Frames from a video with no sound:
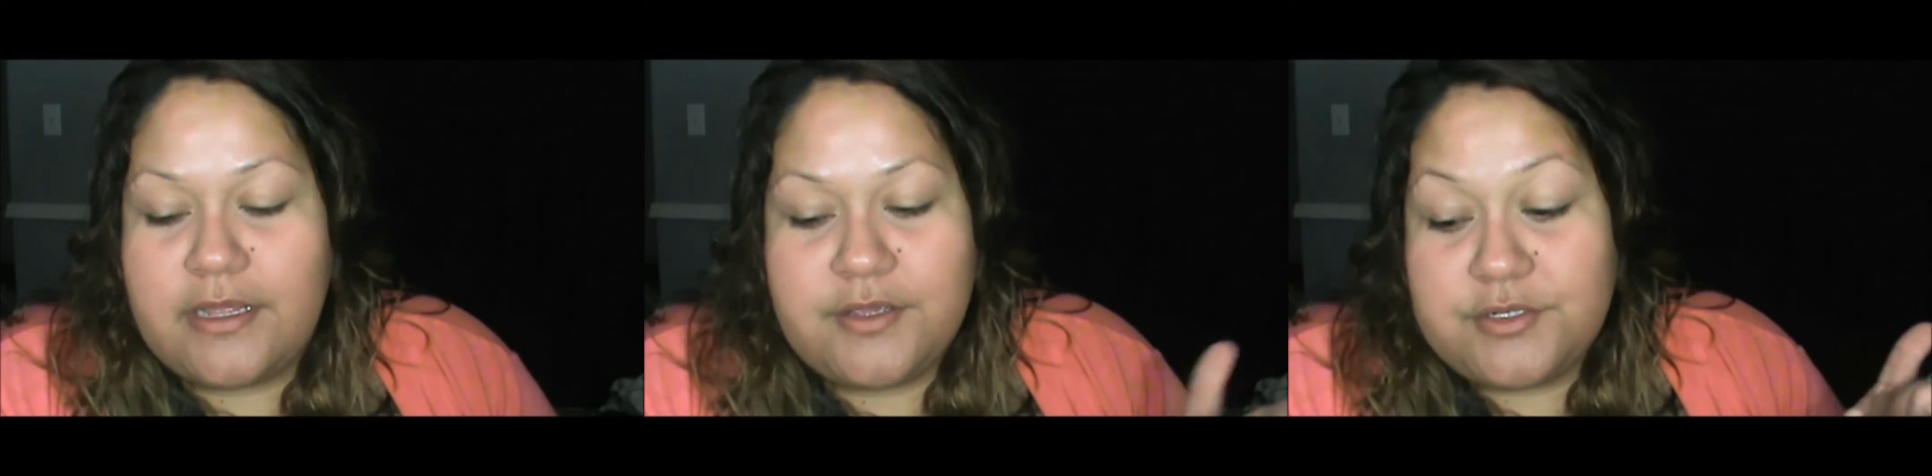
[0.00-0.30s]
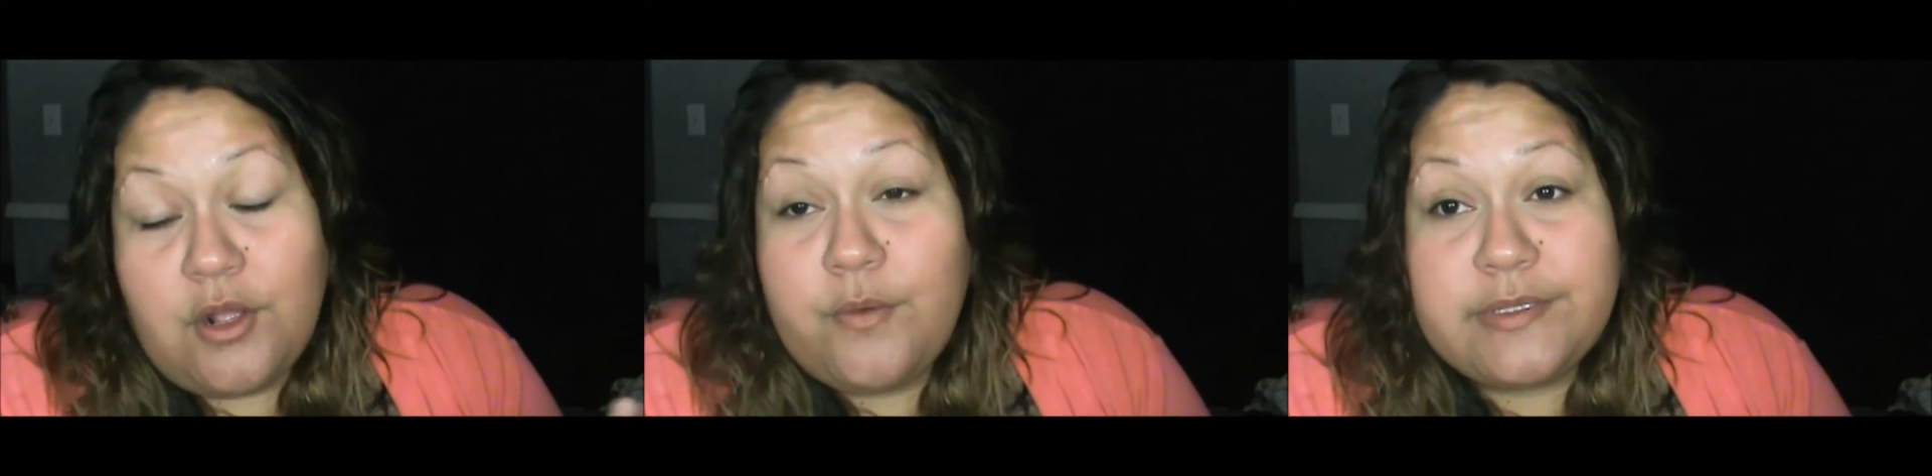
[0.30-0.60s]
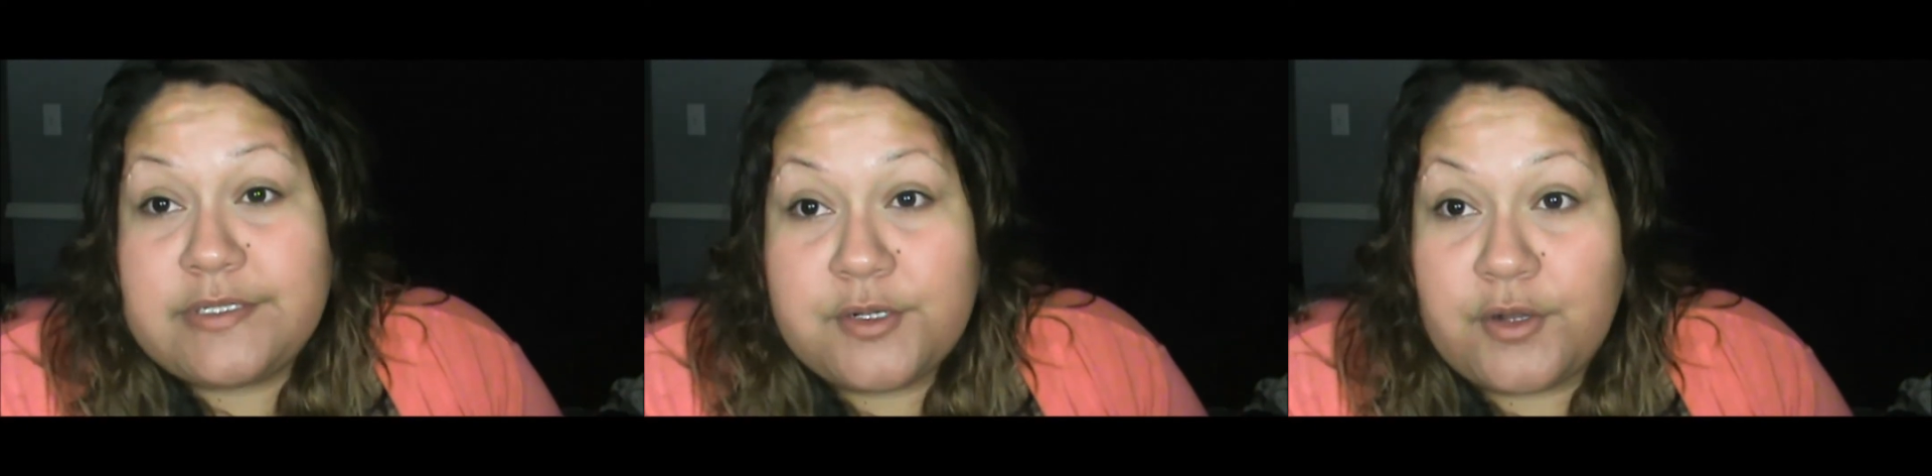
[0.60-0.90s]
I used to
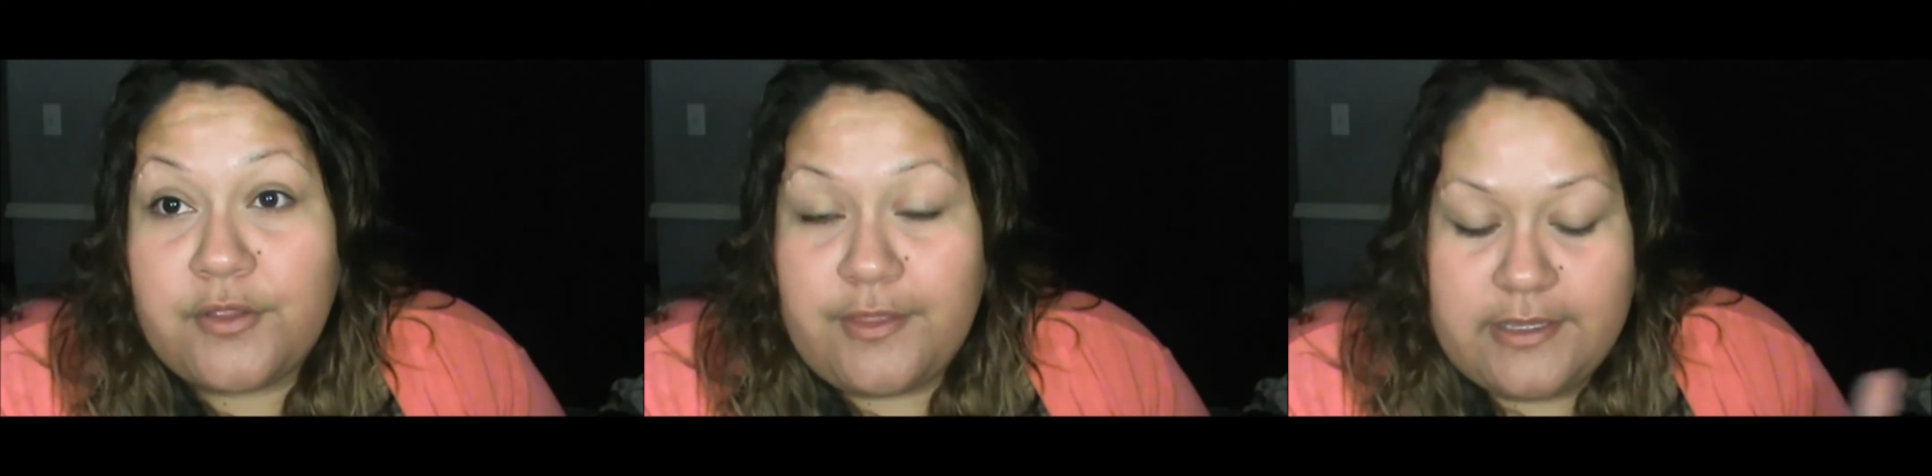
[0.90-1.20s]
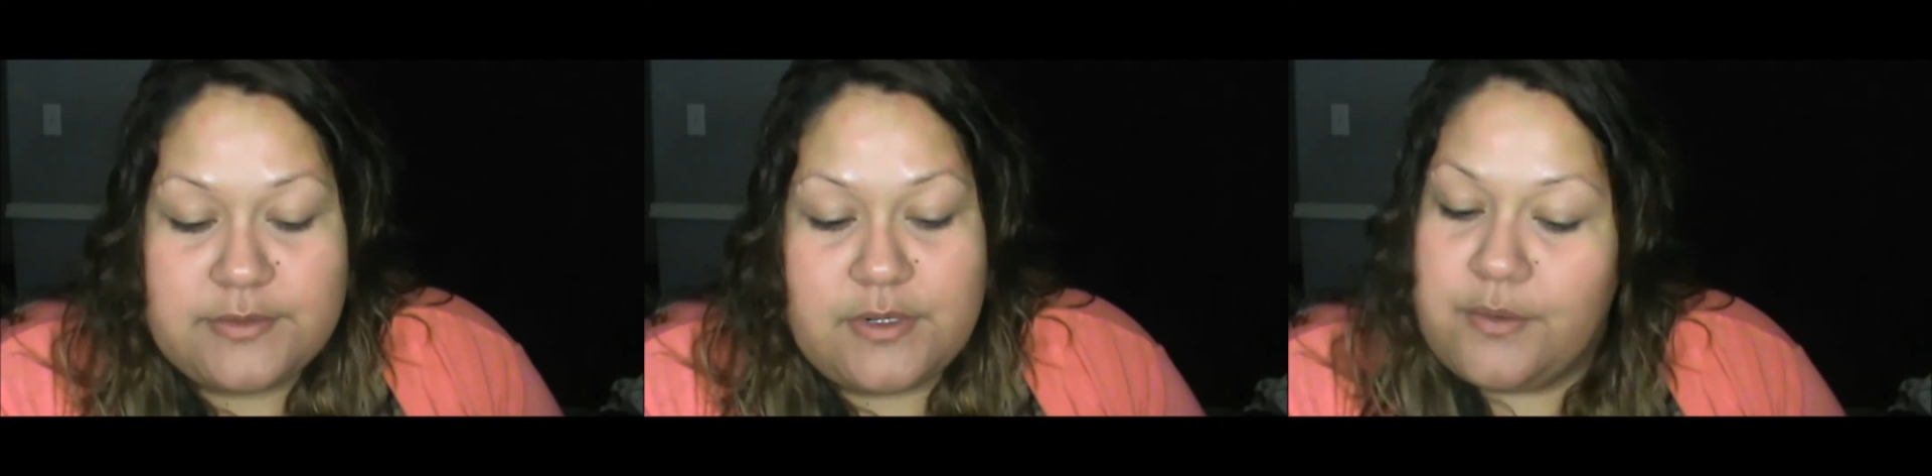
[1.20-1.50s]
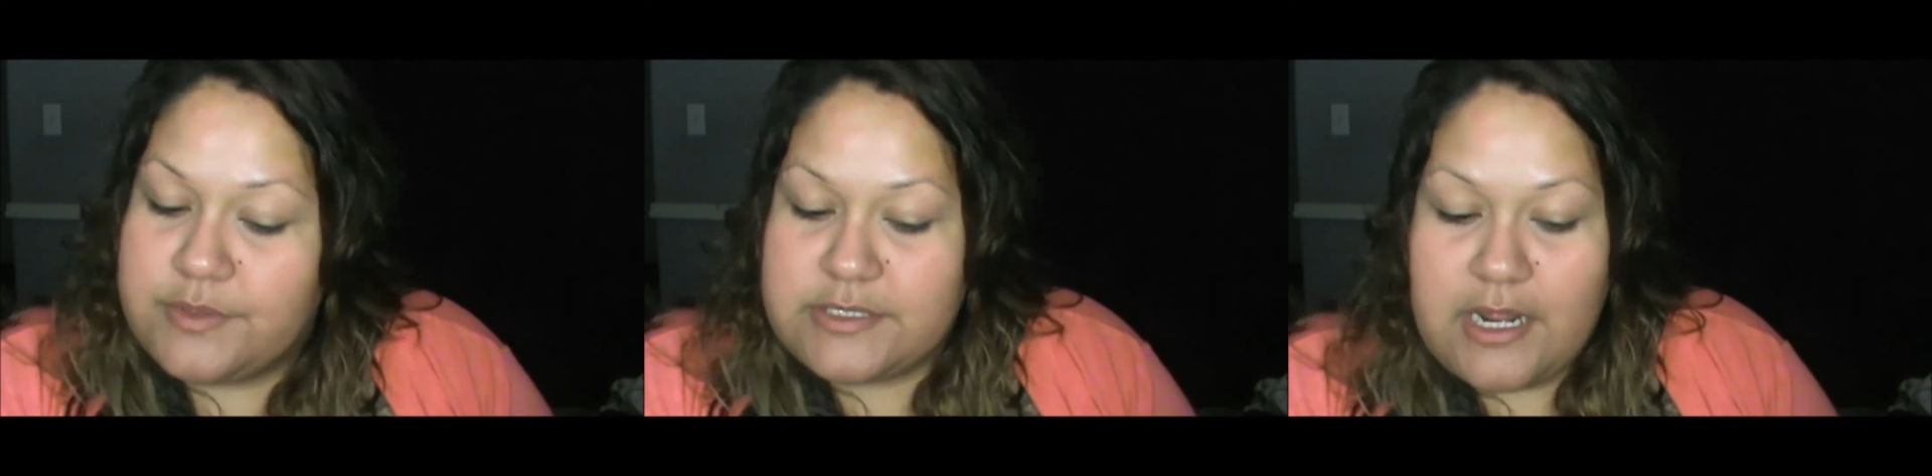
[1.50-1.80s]
always steal her things when
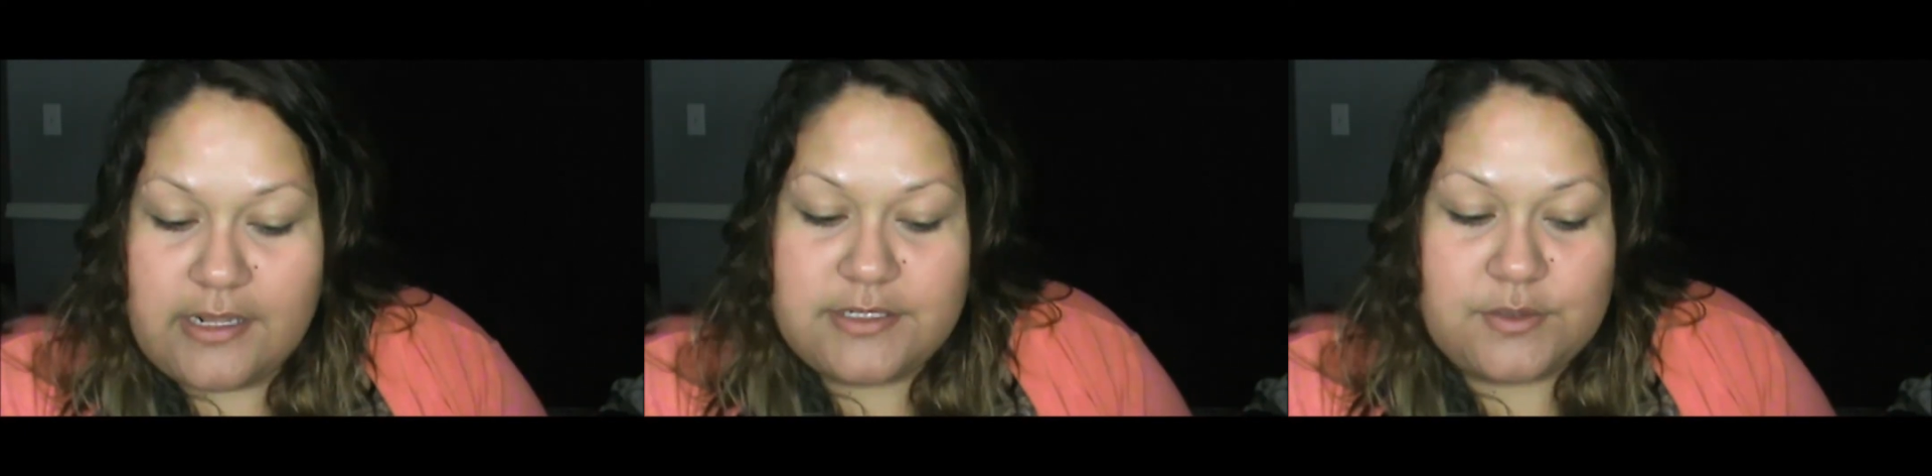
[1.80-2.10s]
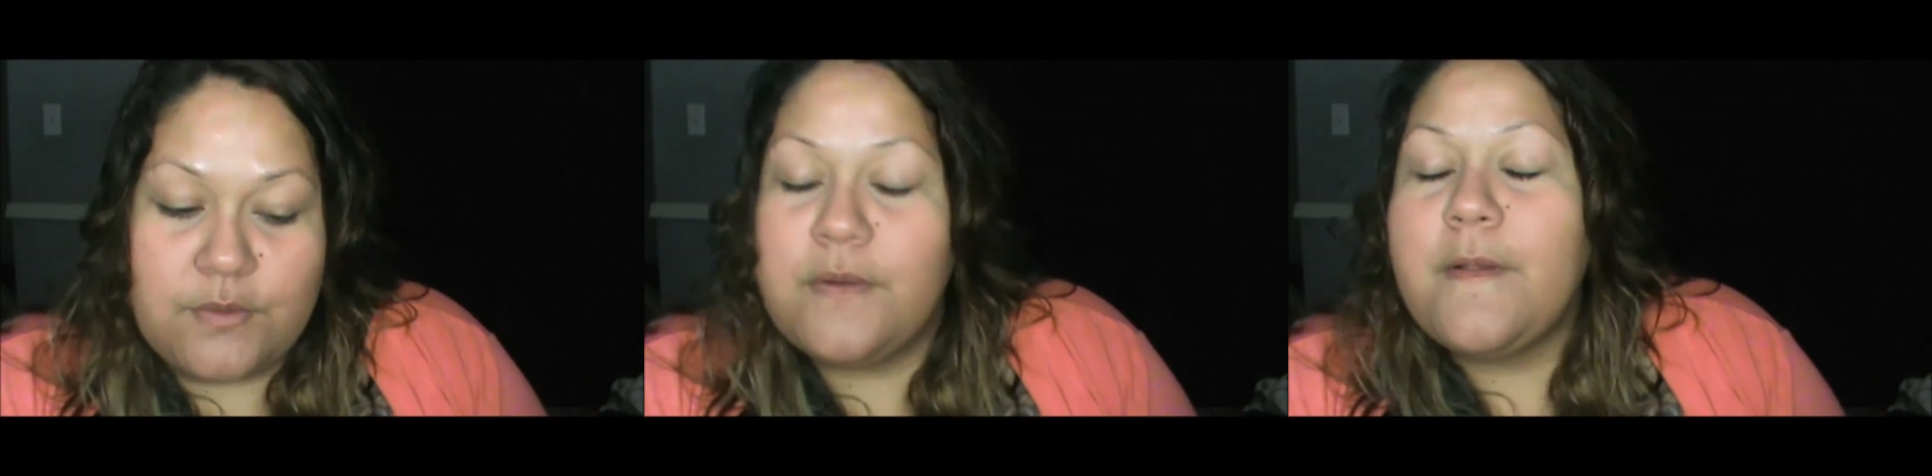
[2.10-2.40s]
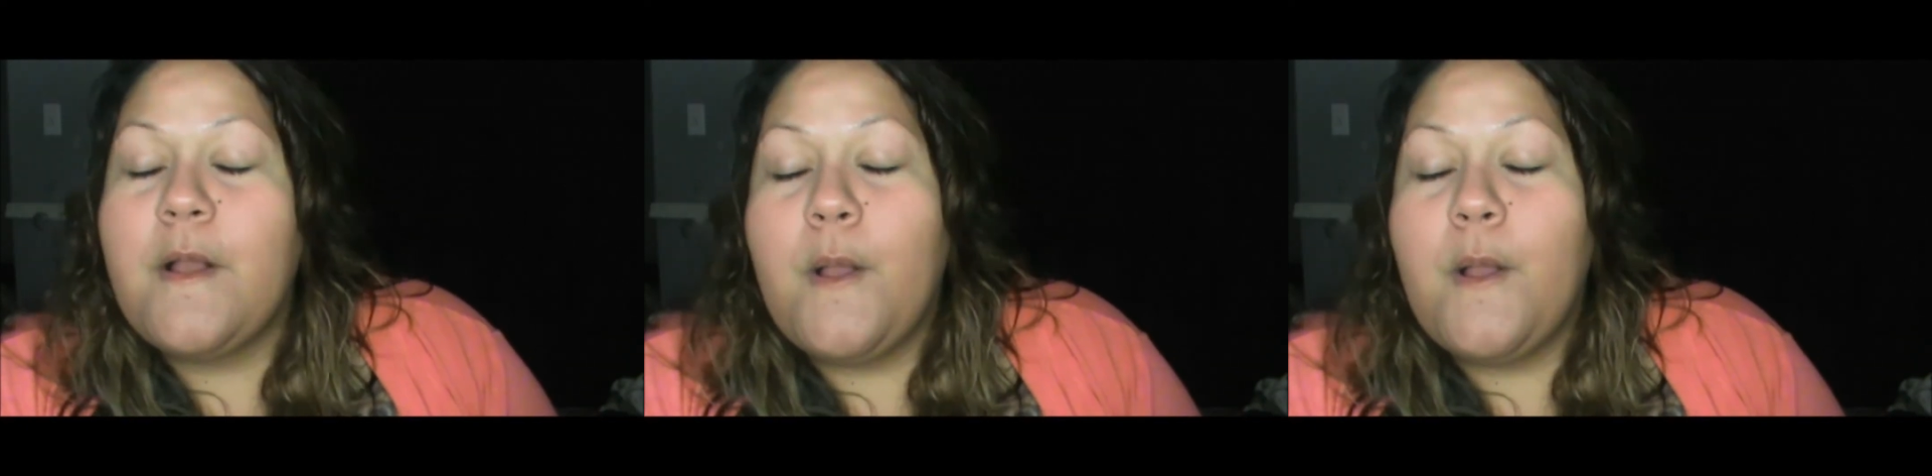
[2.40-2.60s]
I was in high school.